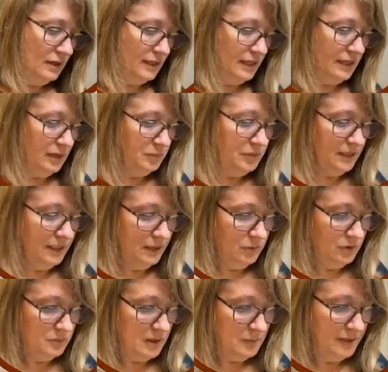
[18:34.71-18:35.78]
kind of playing
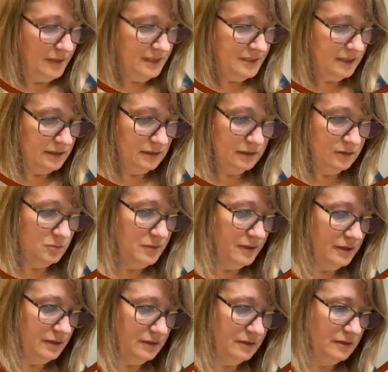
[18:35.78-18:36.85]
with my painting a little
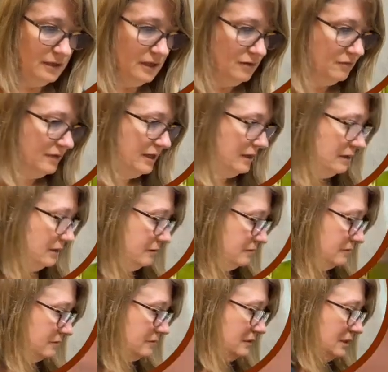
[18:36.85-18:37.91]
bit. I've got a
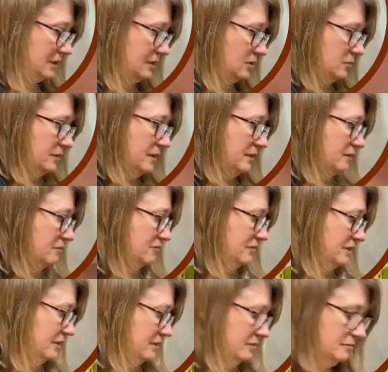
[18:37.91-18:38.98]
little bit of
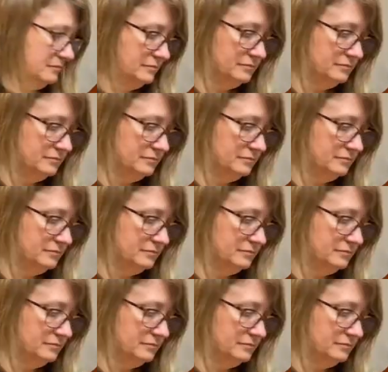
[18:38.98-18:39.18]
that